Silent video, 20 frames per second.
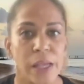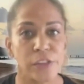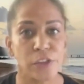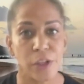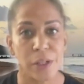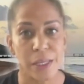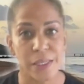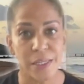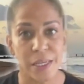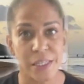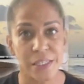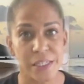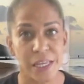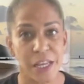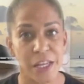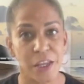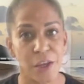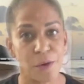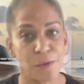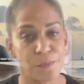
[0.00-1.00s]
so let's
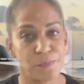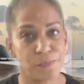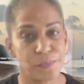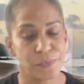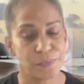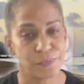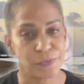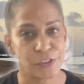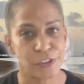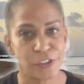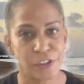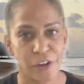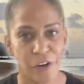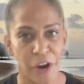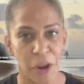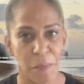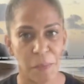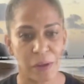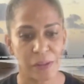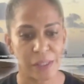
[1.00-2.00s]
continue.
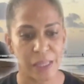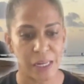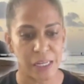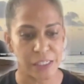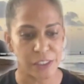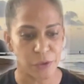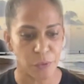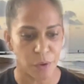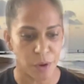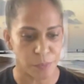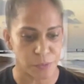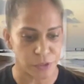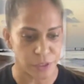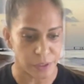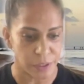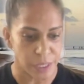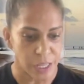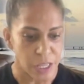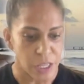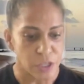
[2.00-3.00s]
Sorry about that interruption.
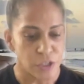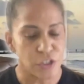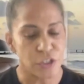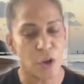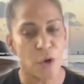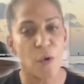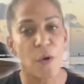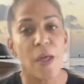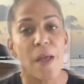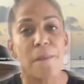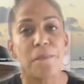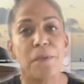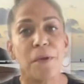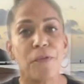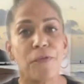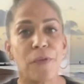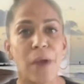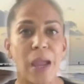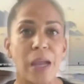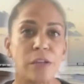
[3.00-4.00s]
So the
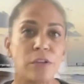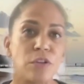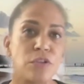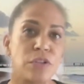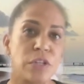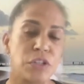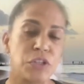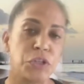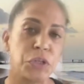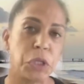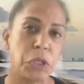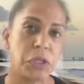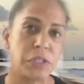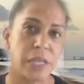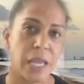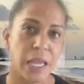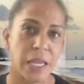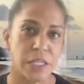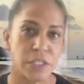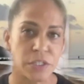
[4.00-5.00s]
factors that you need to
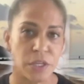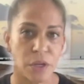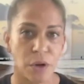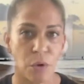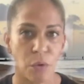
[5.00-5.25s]
take into